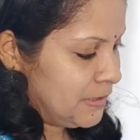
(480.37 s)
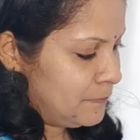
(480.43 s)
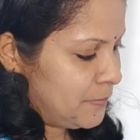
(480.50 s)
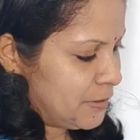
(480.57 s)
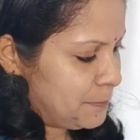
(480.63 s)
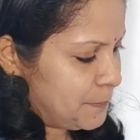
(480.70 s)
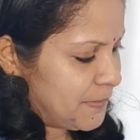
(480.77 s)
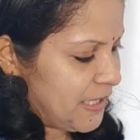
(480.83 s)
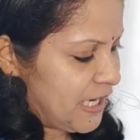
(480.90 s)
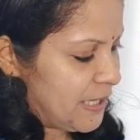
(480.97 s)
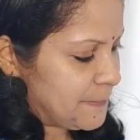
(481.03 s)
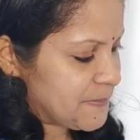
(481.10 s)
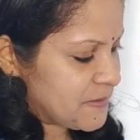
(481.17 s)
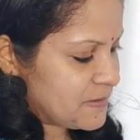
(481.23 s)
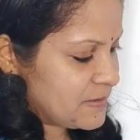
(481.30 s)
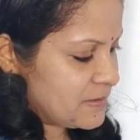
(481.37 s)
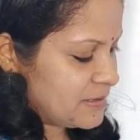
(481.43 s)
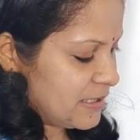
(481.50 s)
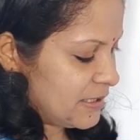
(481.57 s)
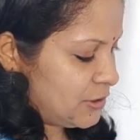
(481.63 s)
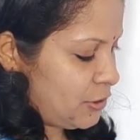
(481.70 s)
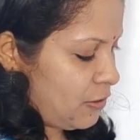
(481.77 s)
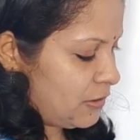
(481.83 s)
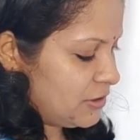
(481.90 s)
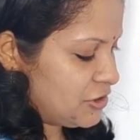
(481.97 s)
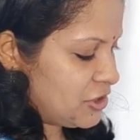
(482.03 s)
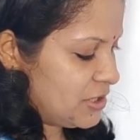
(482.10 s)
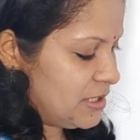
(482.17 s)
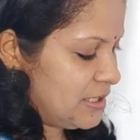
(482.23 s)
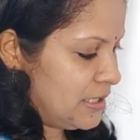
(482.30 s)
But perhaps
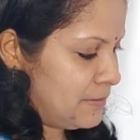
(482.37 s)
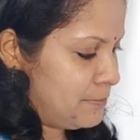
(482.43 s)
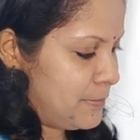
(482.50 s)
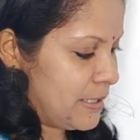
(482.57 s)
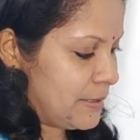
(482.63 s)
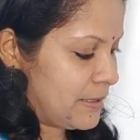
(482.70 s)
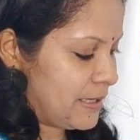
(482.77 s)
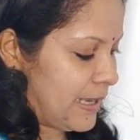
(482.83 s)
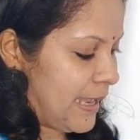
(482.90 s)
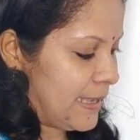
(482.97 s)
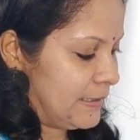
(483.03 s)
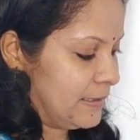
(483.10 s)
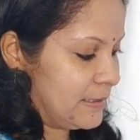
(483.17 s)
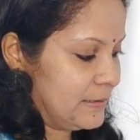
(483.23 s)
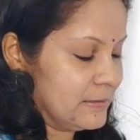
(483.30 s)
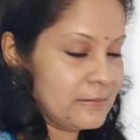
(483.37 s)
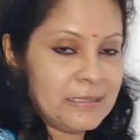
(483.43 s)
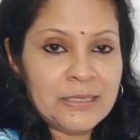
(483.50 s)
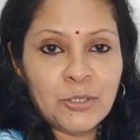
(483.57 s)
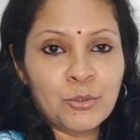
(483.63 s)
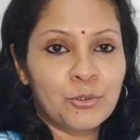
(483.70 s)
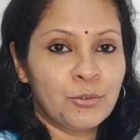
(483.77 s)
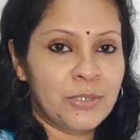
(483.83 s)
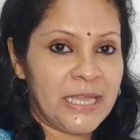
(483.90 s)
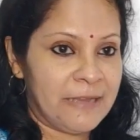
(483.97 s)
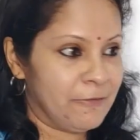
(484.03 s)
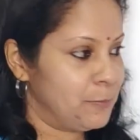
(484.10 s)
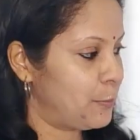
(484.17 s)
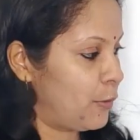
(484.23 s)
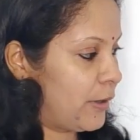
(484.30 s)
technology and mechanical thing, you don't have
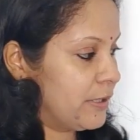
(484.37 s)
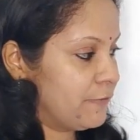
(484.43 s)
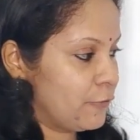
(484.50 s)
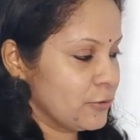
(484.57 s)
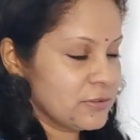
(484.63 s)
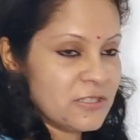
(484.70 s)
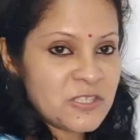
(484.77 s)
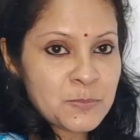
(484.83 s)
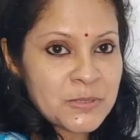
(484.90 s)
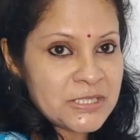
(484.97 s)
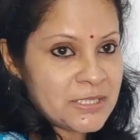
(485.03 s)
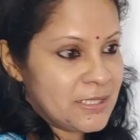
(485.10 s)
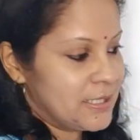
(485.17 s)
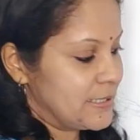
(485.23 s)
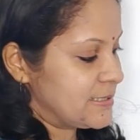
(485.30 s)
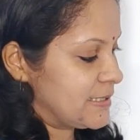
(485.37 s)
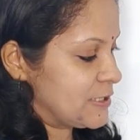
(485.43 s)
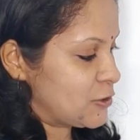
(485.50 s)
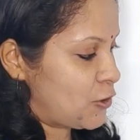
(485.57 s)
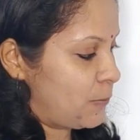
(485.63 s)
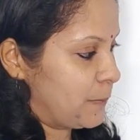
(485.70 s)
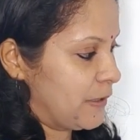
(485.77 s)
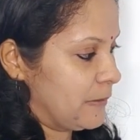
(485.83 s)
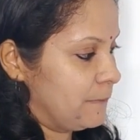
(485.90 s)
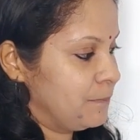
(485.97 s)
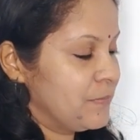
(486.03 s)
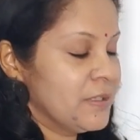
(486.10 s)
a point for this particular essay topic.